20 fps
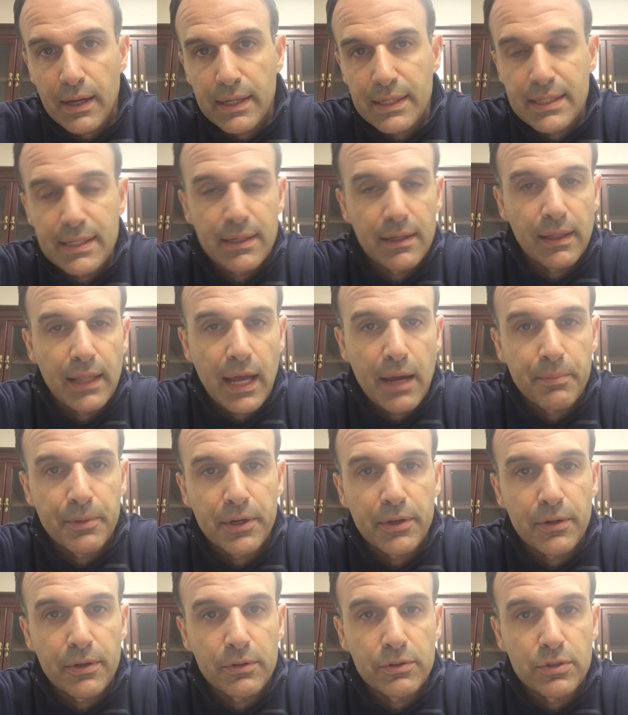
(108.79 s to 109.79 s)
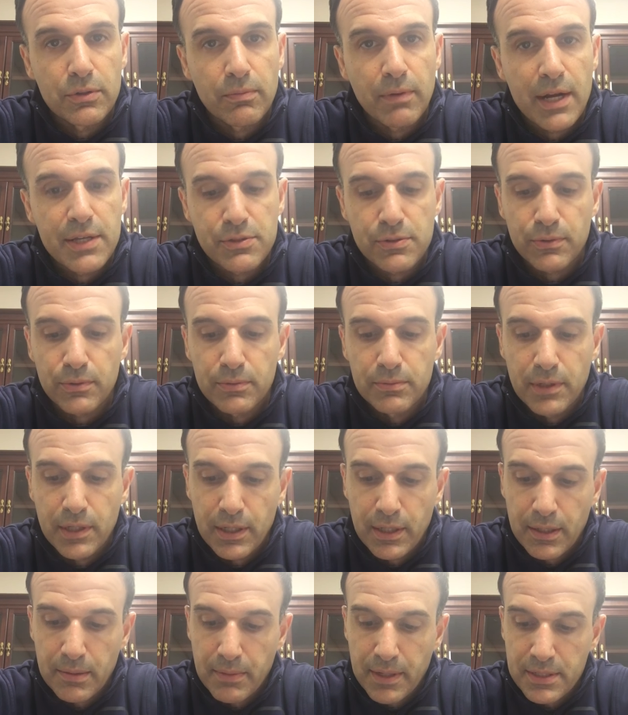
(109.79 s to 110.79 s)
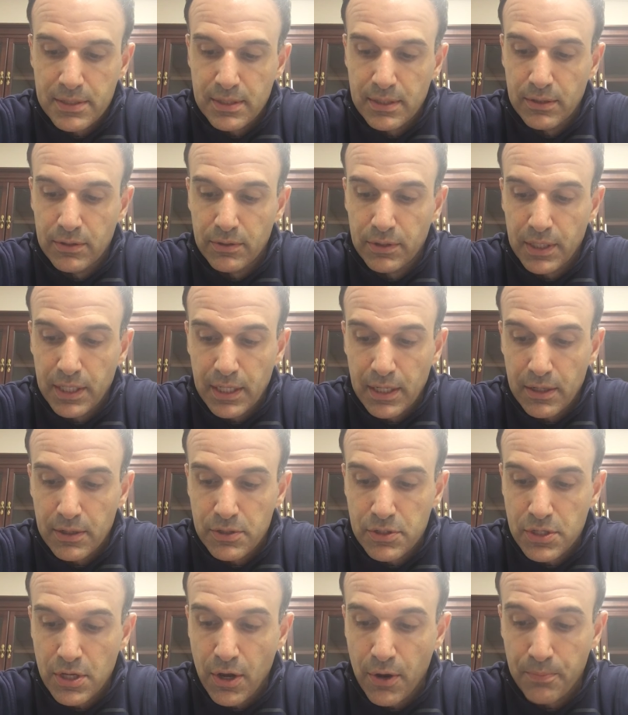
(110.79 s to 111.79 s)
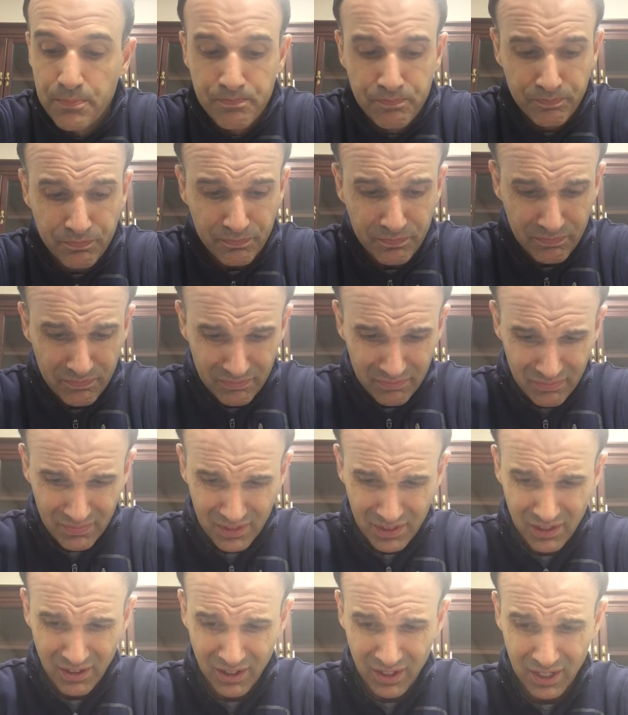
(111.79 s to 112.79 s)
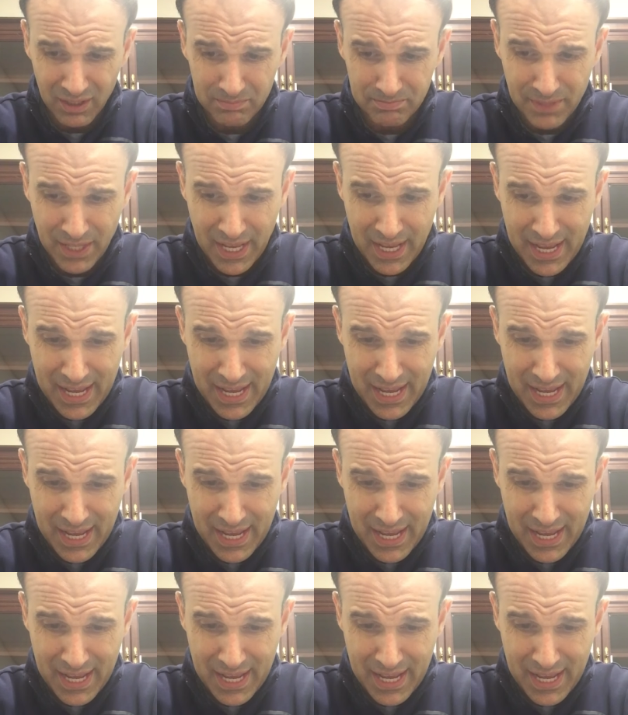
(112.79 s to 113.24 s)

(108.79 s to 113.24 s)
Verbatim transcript: it didn't allow me to to wrestle uh, my senior year. So. Um,